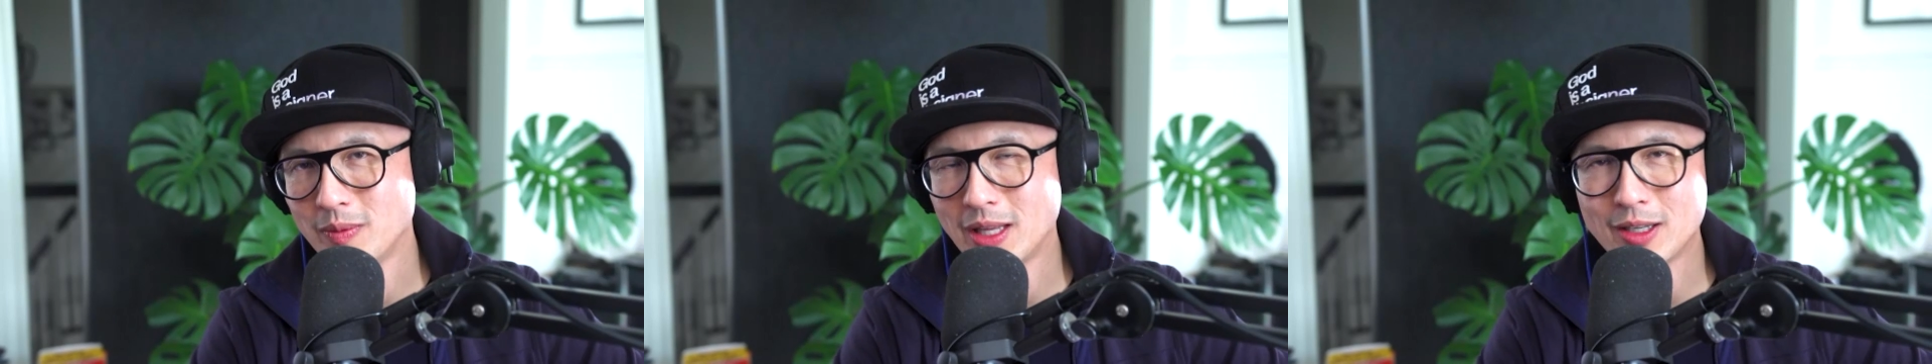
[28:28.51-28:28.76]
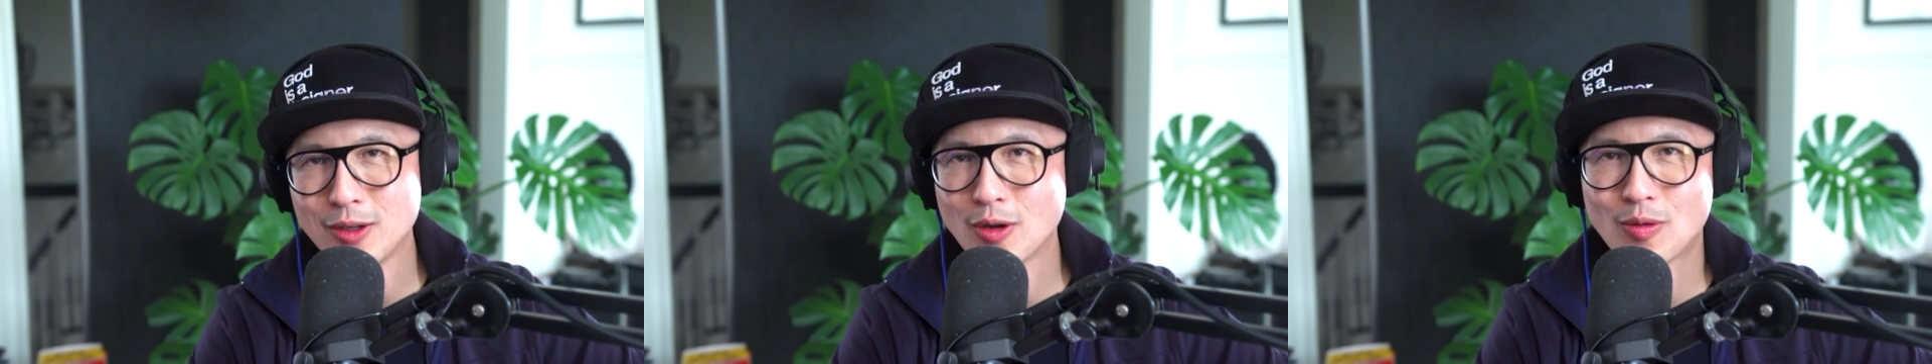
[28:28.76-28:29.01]

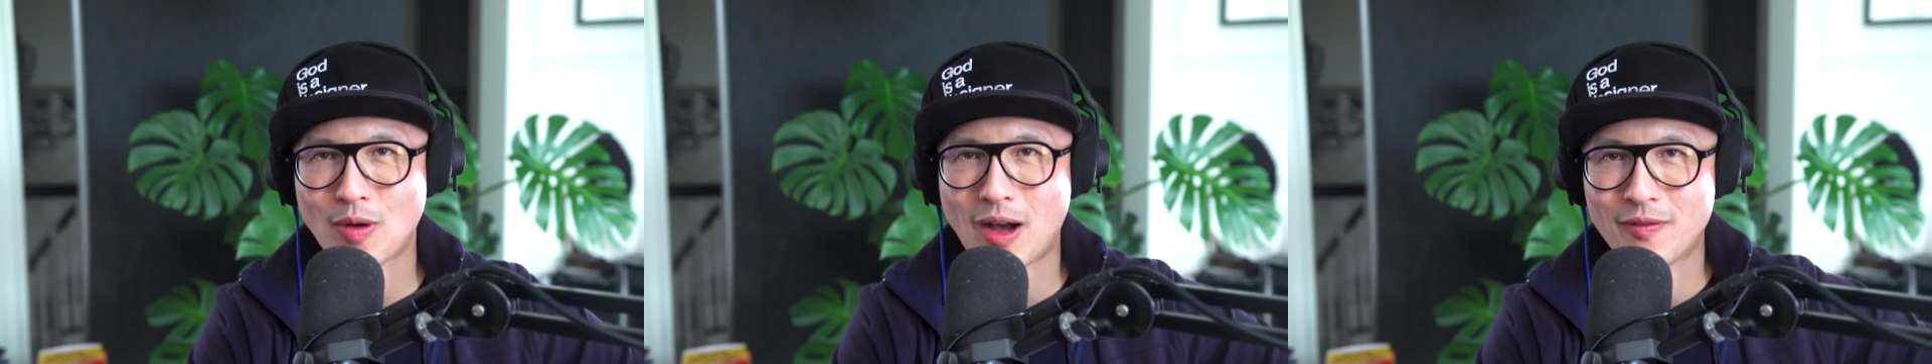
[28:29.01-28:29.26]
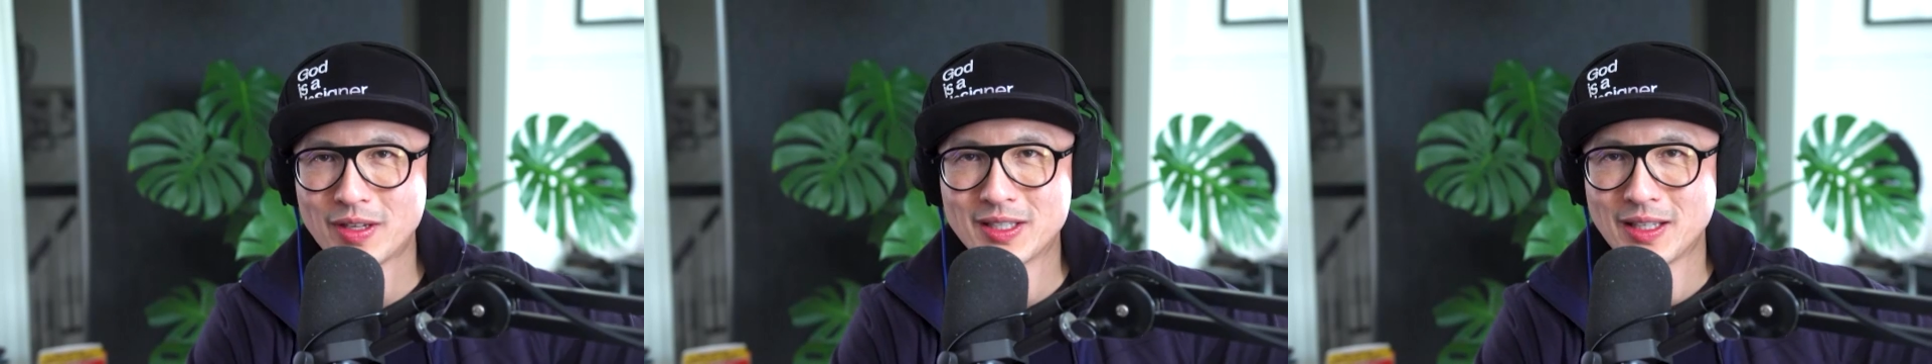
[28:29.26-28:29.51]
then you don't
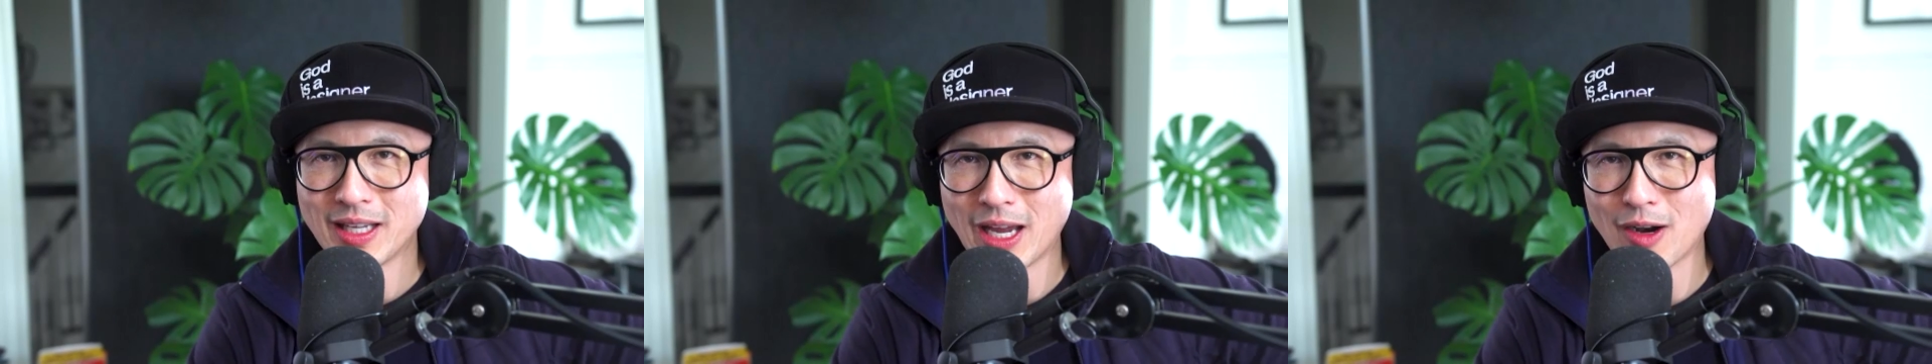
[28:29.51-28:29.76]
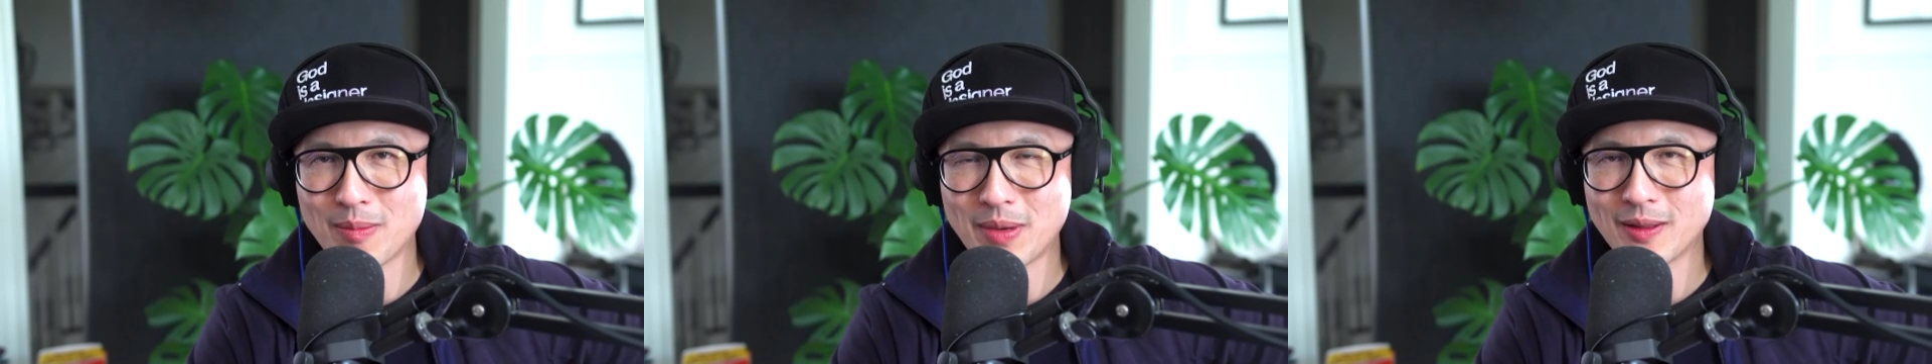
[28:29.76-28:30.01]
obviously
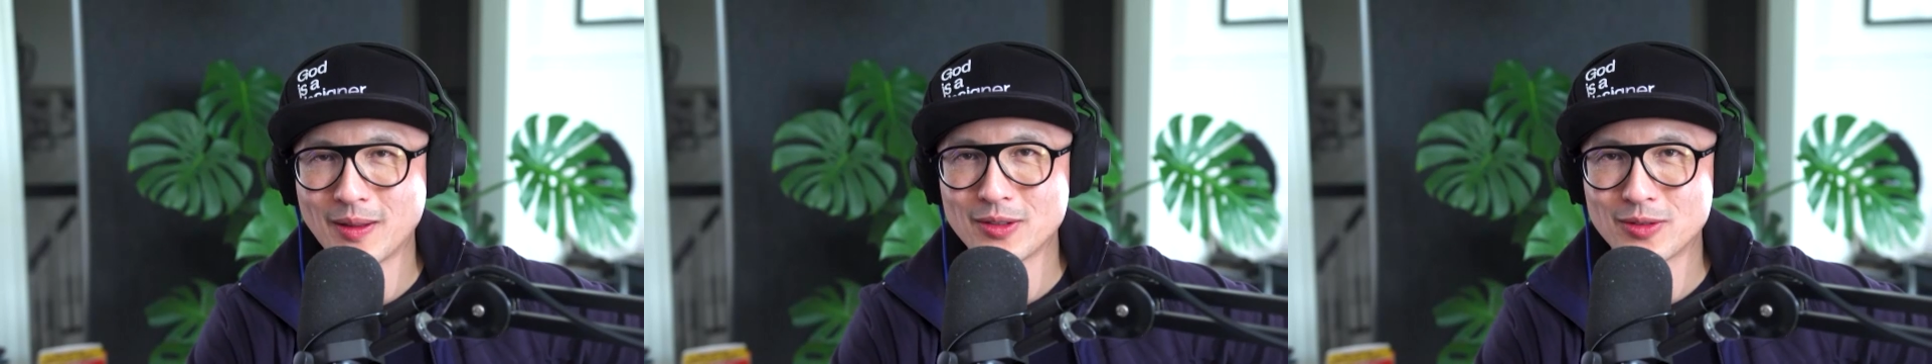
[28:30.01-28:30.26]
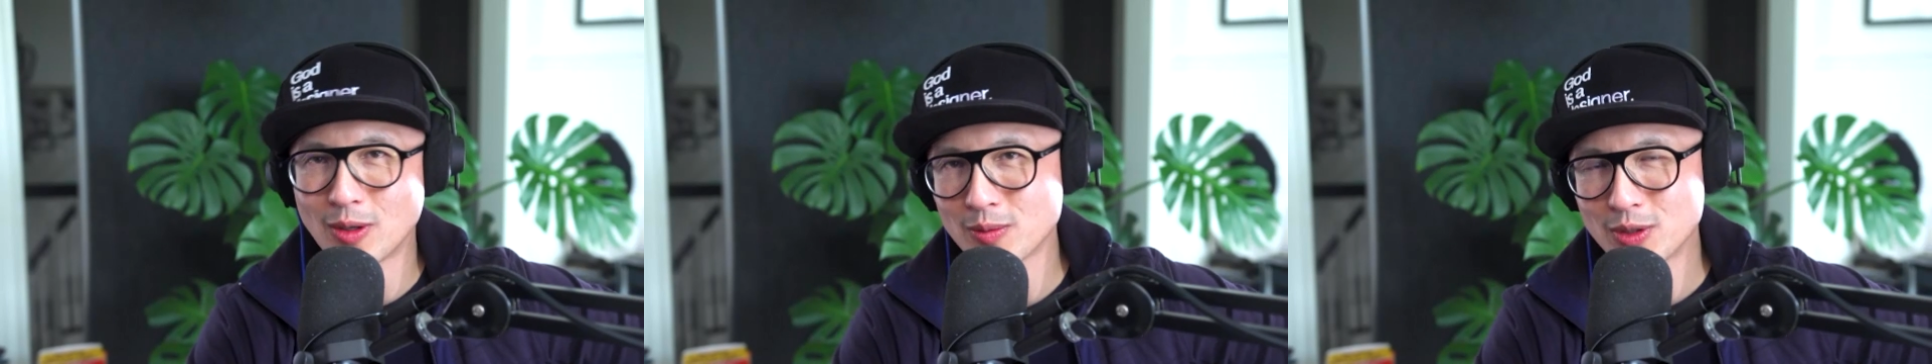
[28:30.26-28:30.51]
care about this.
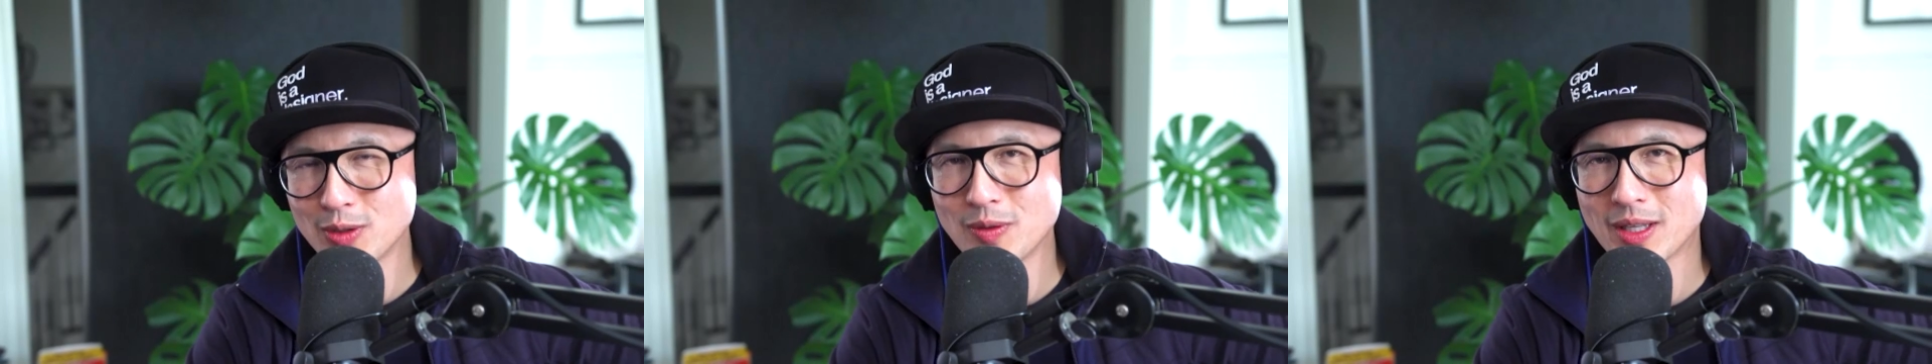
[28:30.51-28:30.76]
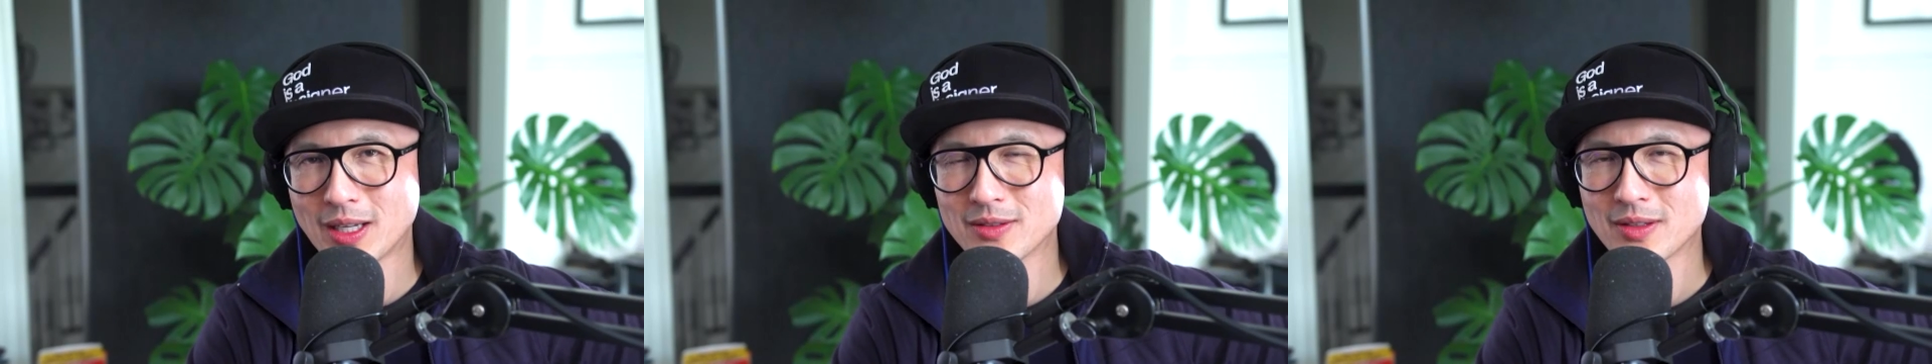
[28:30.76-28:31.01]
Don't do
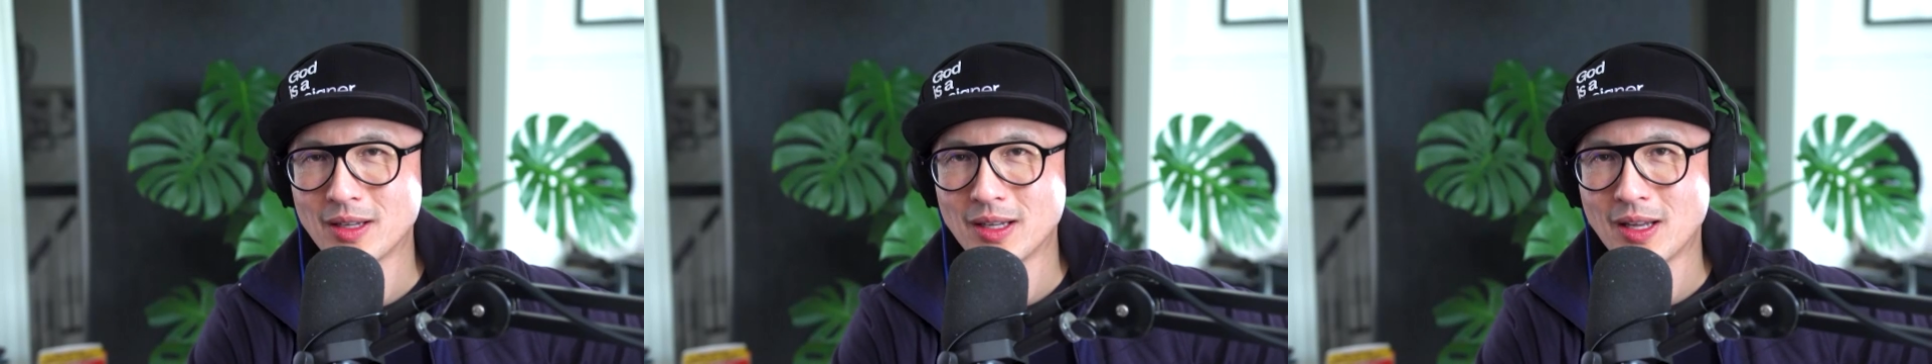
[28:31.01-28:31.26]
this.